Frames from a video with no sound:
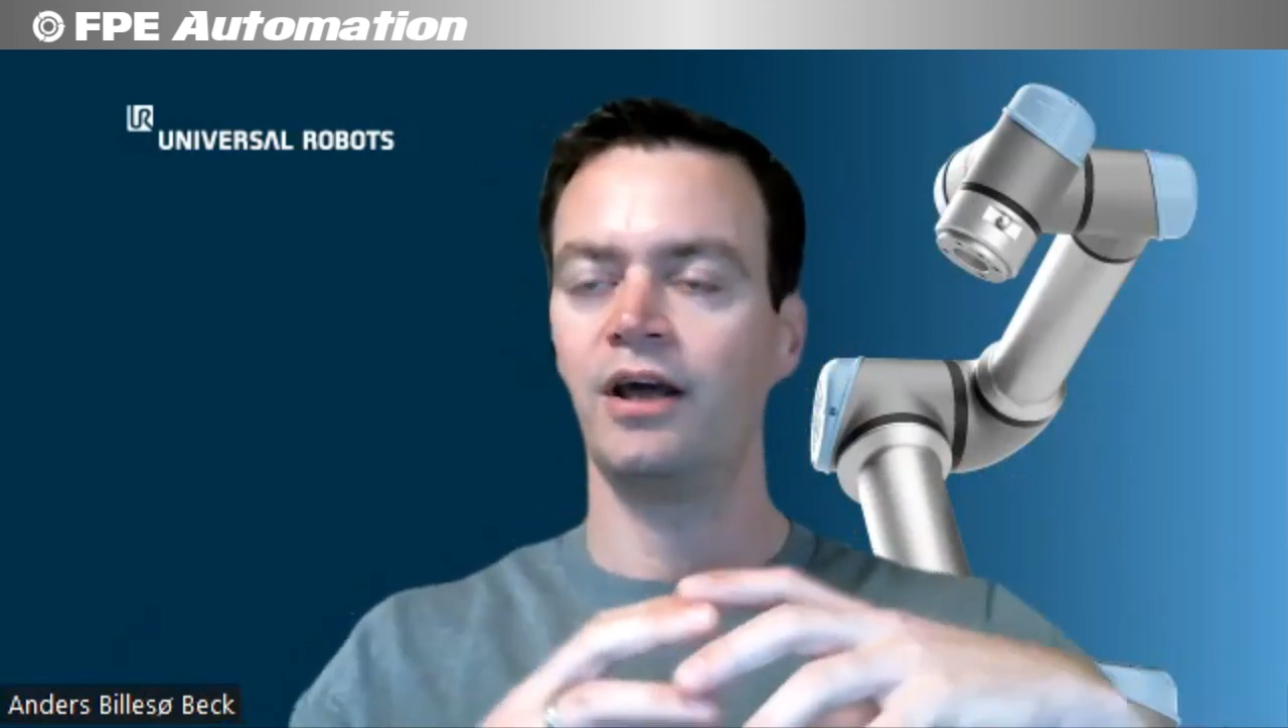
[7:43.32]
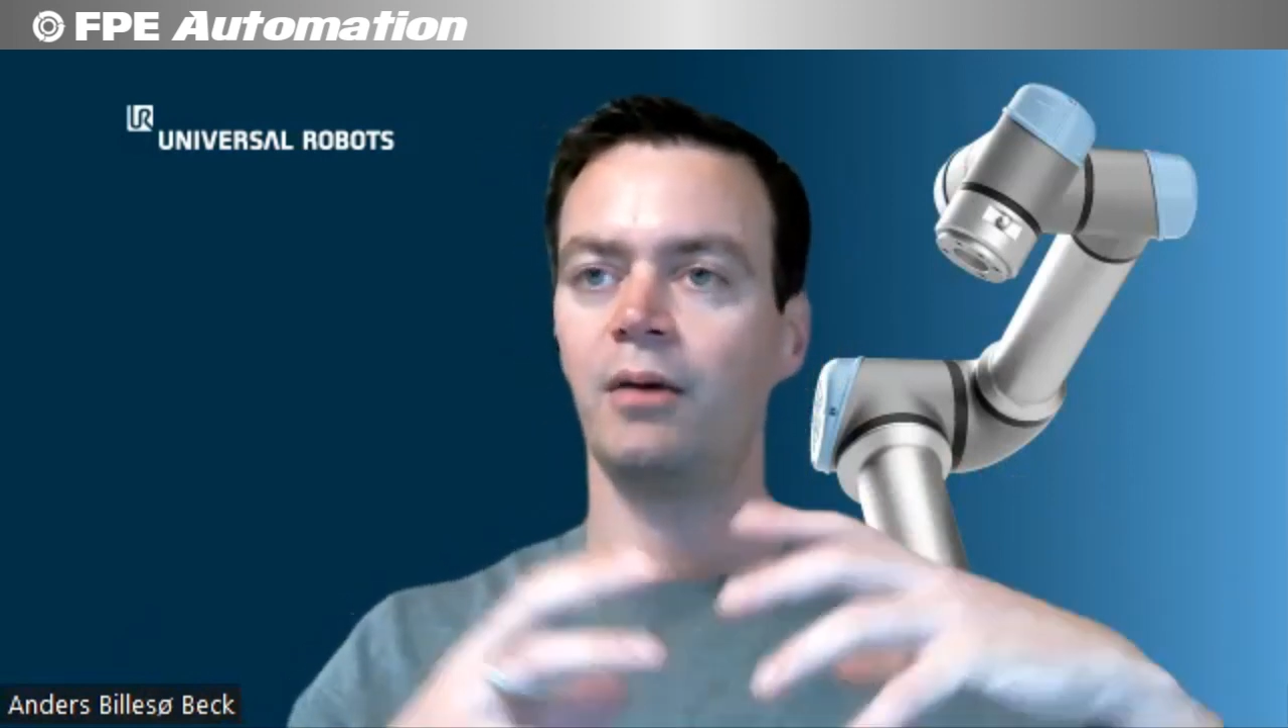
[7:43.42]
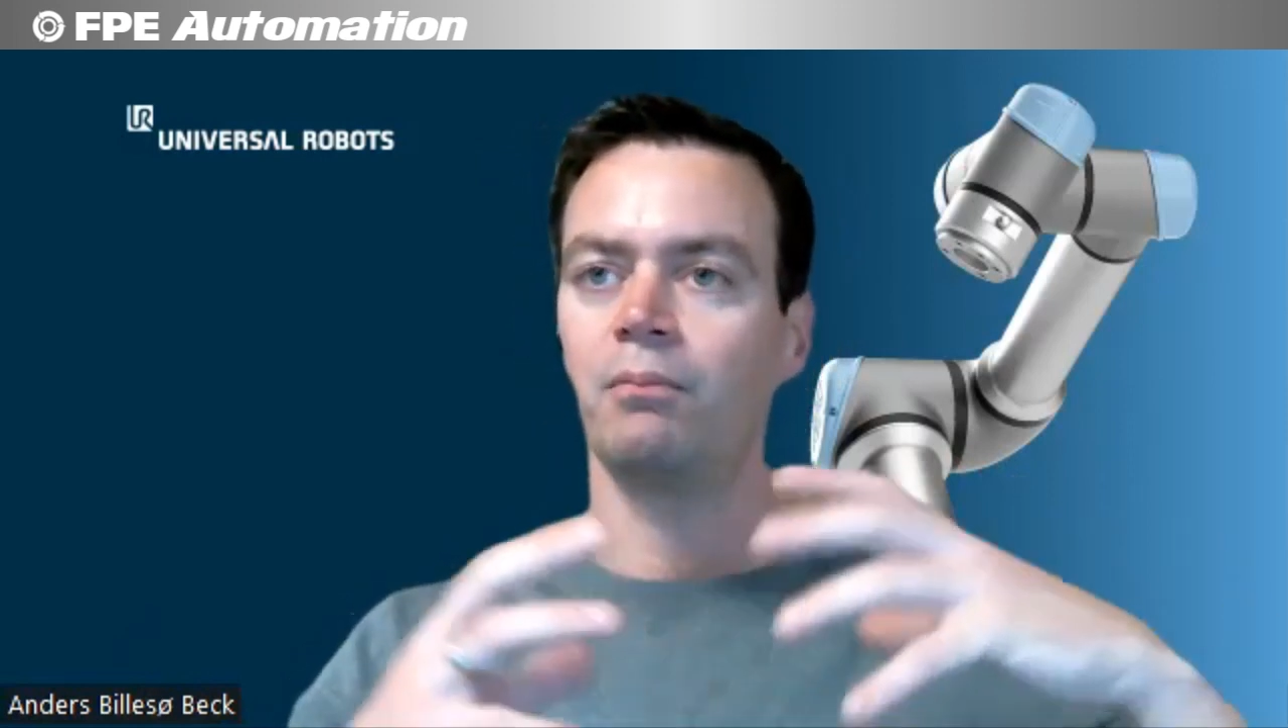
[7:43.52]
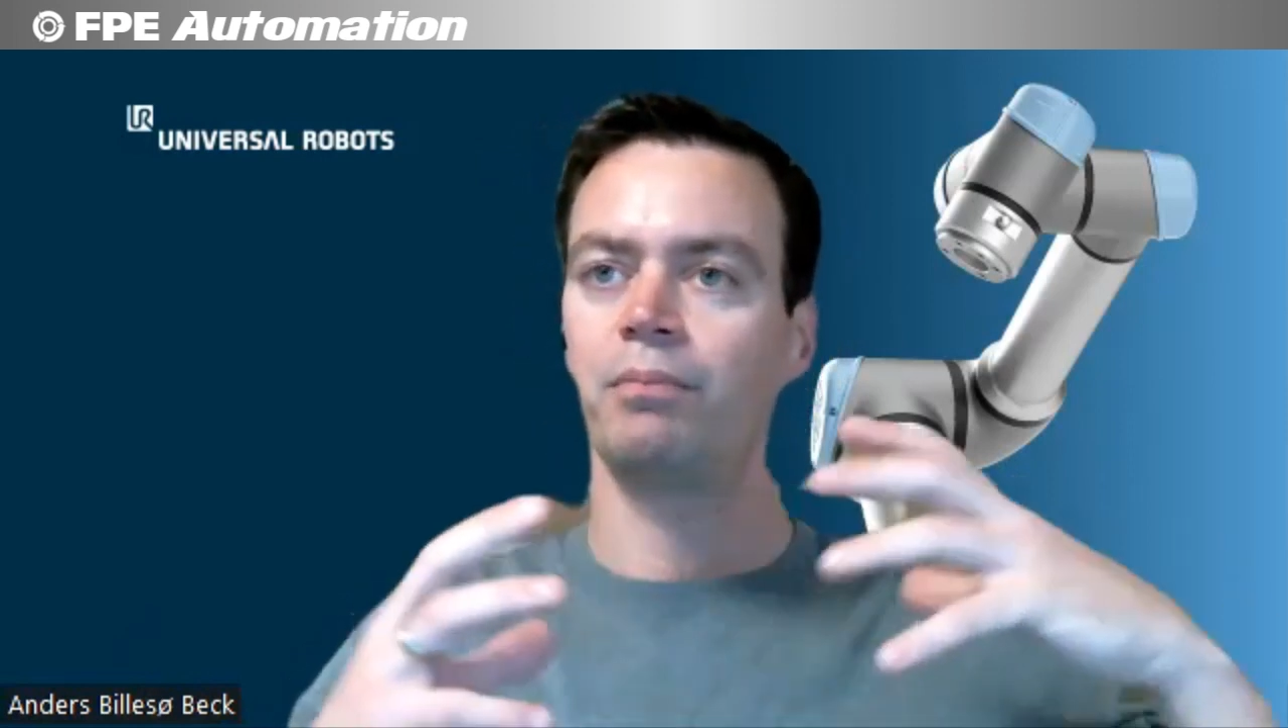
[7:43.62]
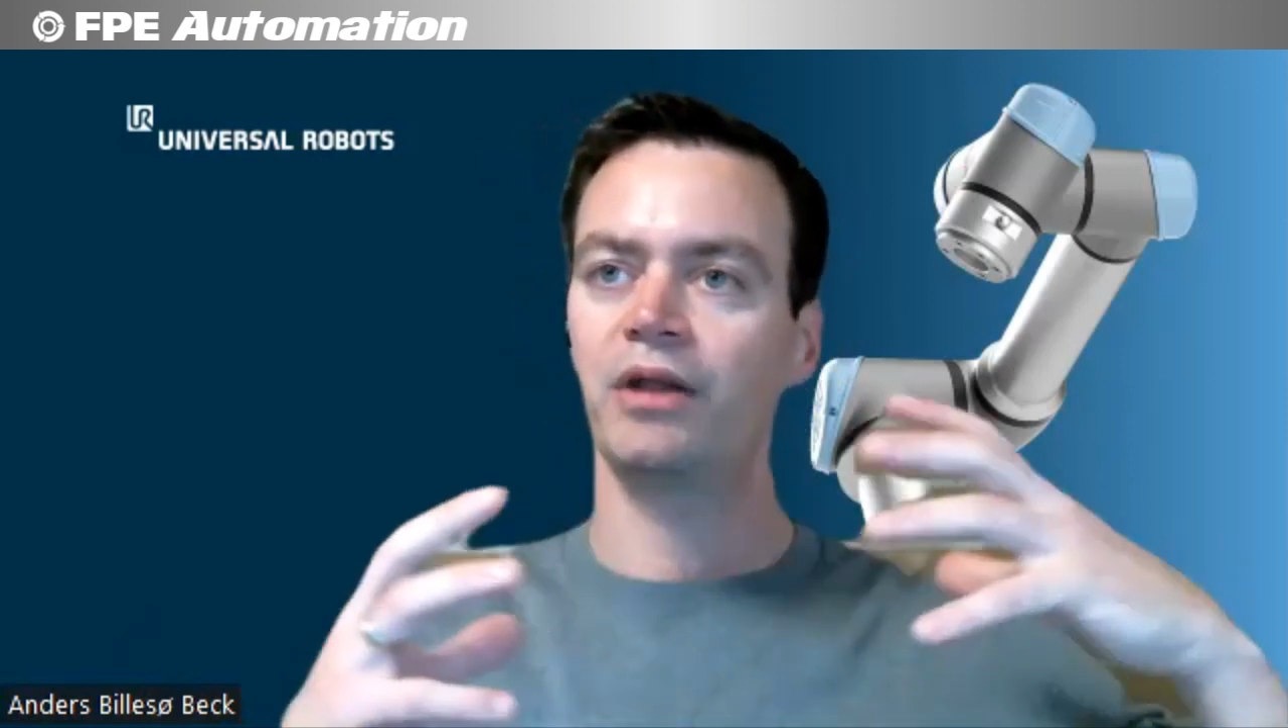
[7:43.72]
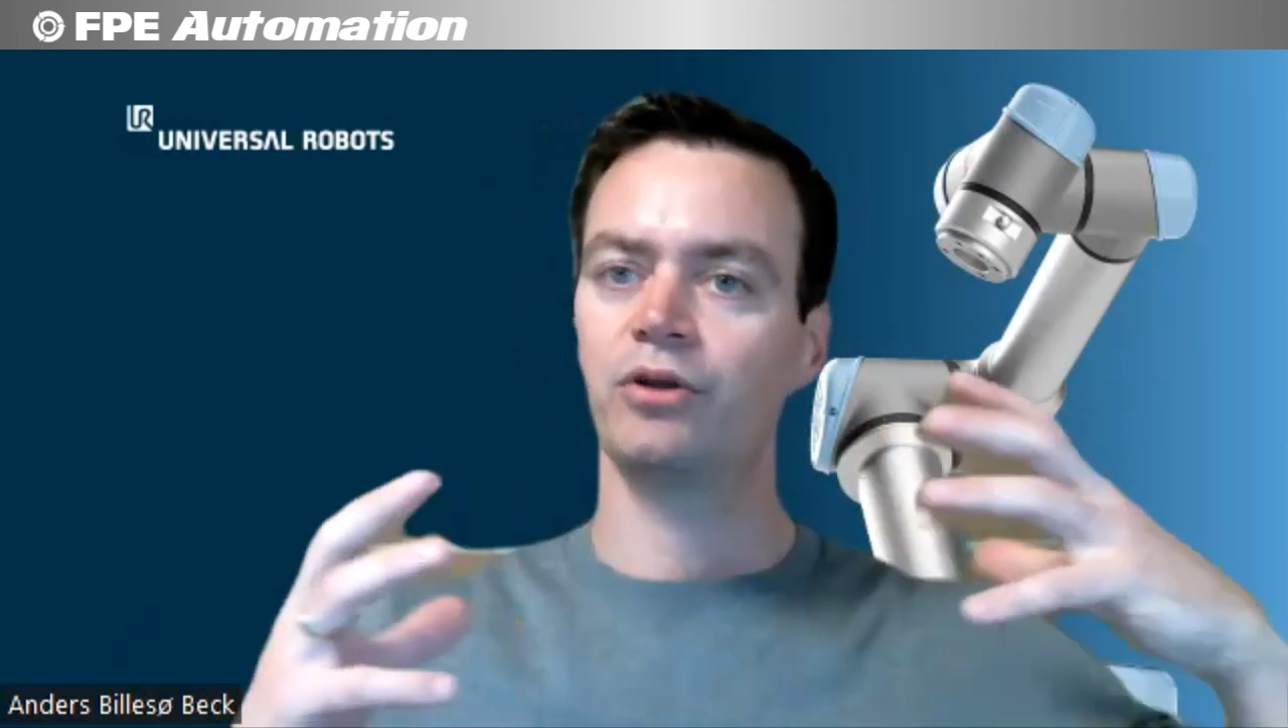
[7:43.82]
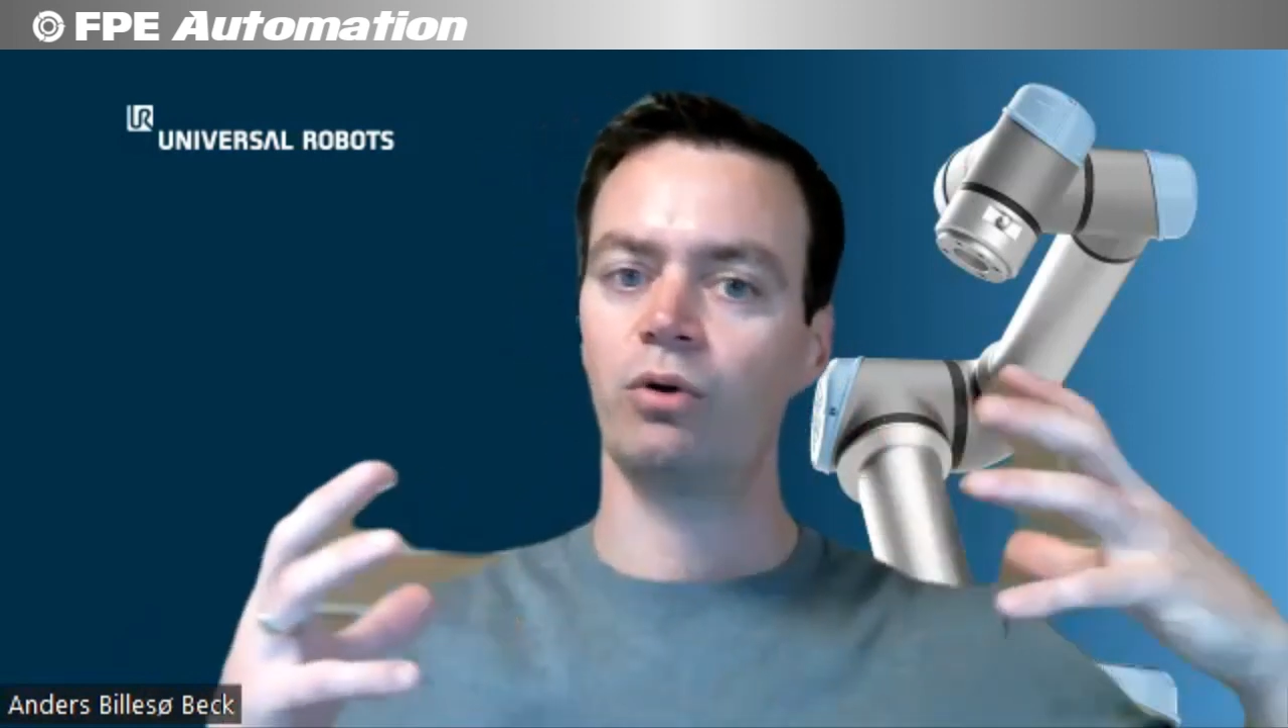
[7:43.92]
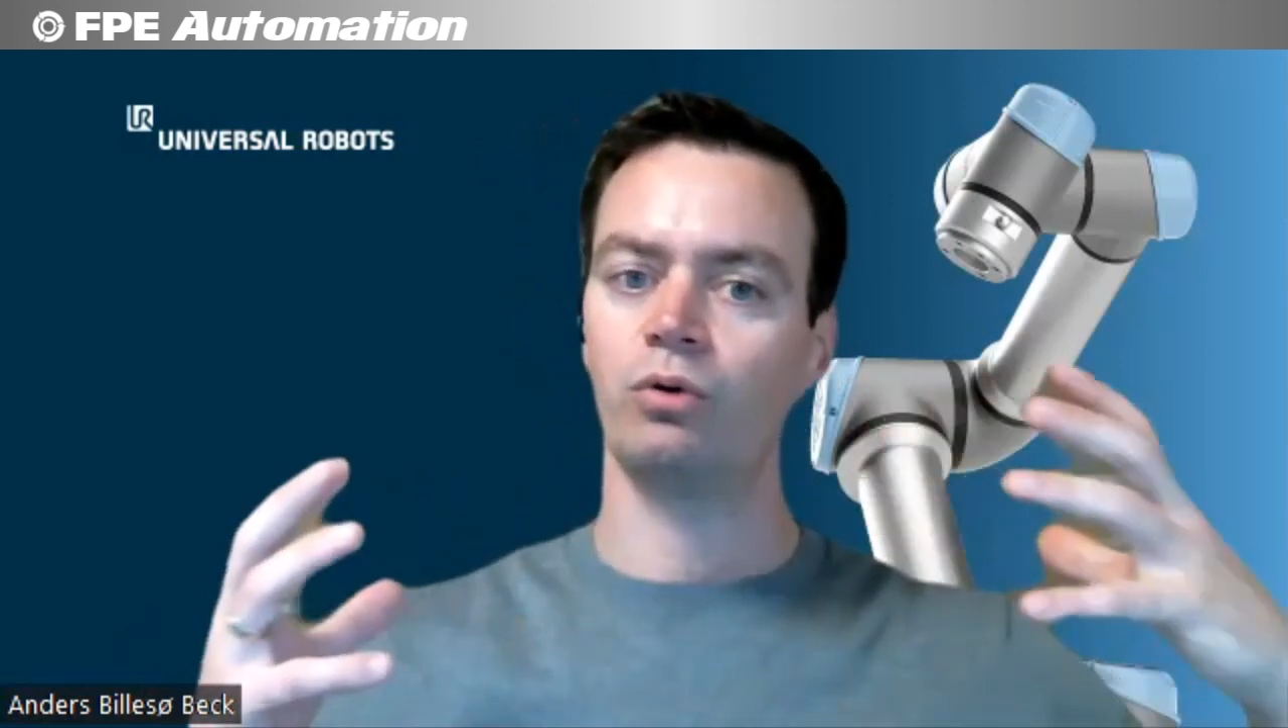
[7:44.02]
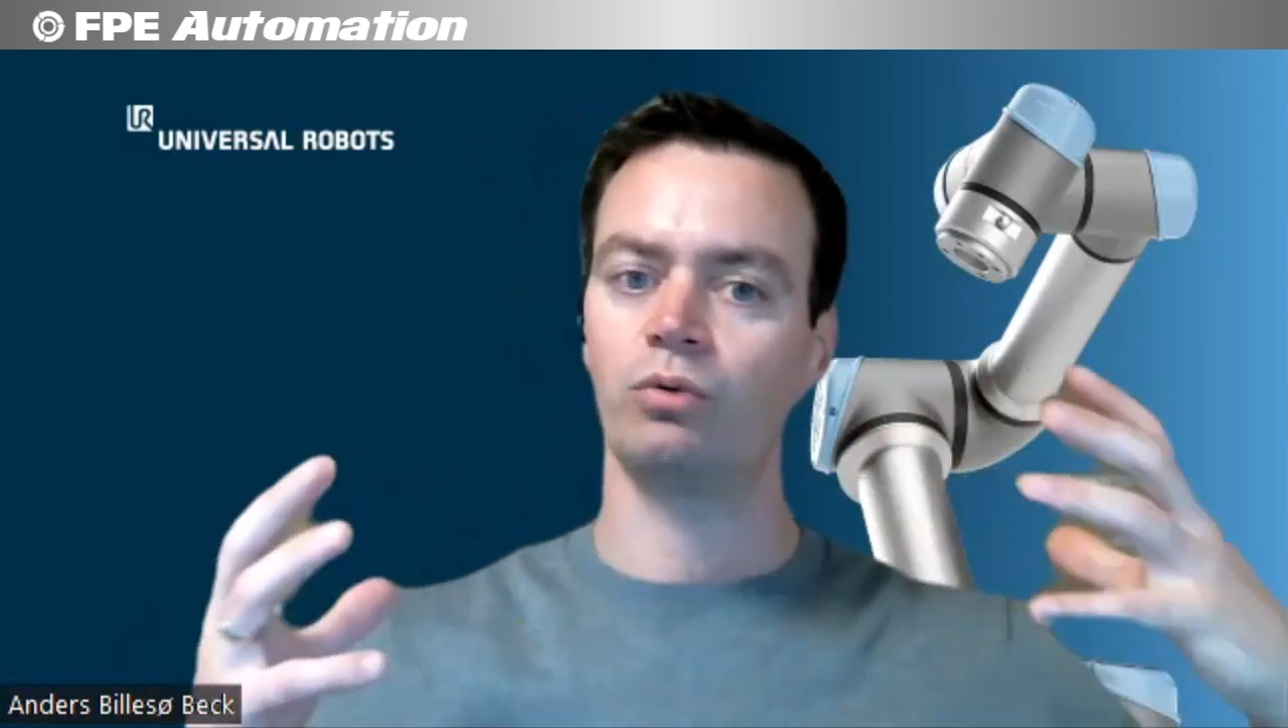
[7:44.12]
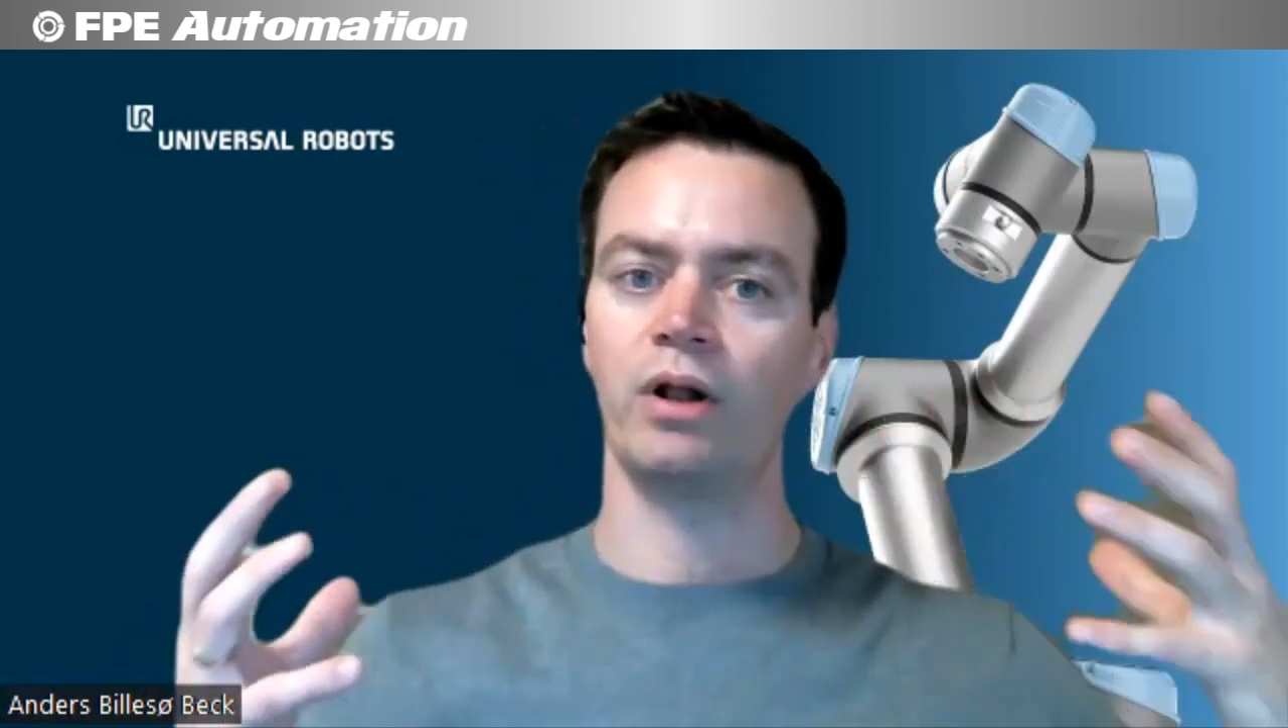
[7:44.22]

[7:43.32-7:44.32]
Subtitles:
embed the whole